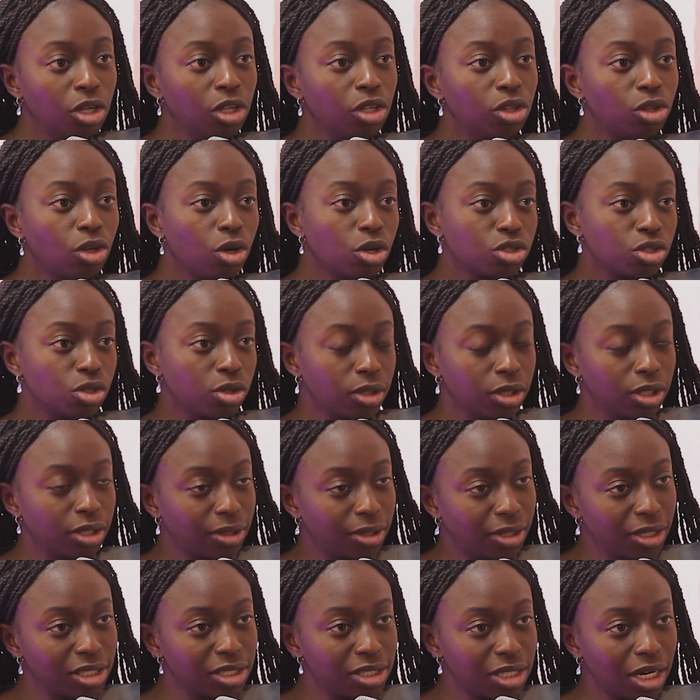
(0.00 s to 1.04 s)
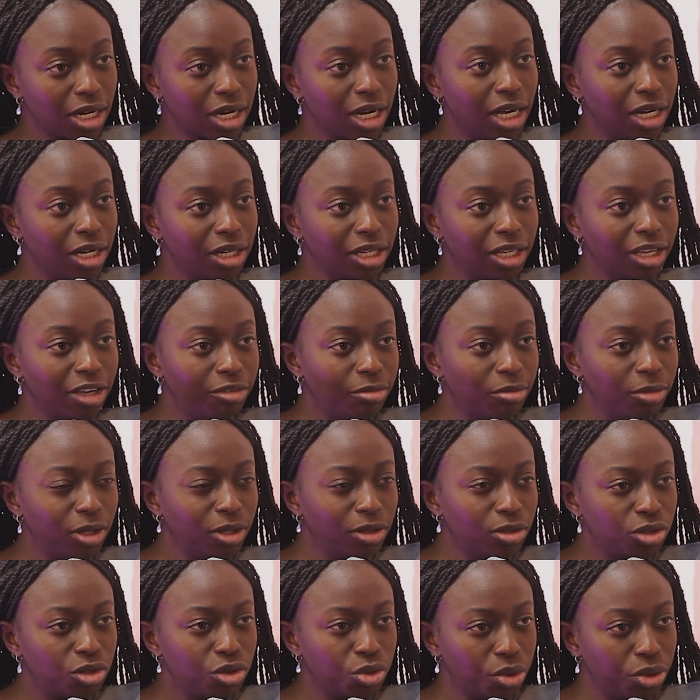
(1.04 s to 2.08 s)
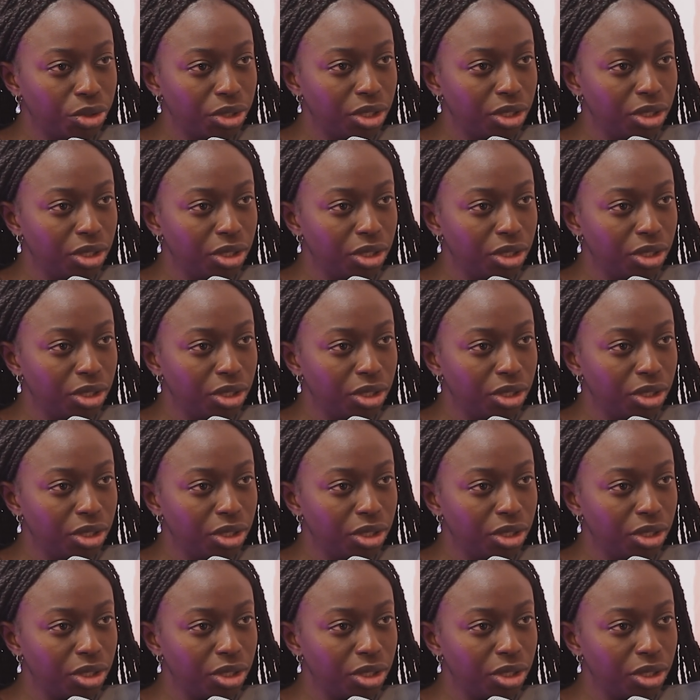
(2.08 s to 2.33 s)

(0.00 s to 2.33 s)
Those are the things that kind of gave me the joy.